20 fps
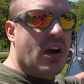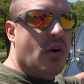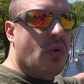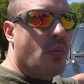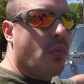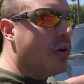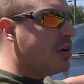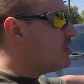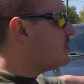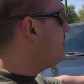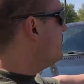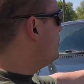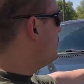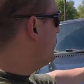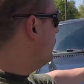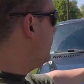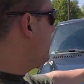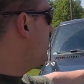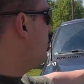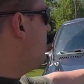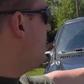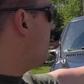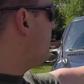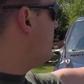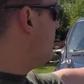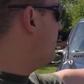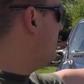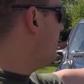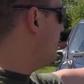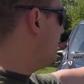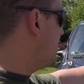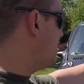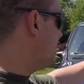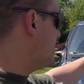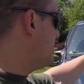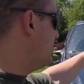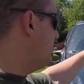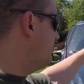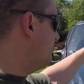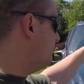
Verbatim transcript: what are we doing with this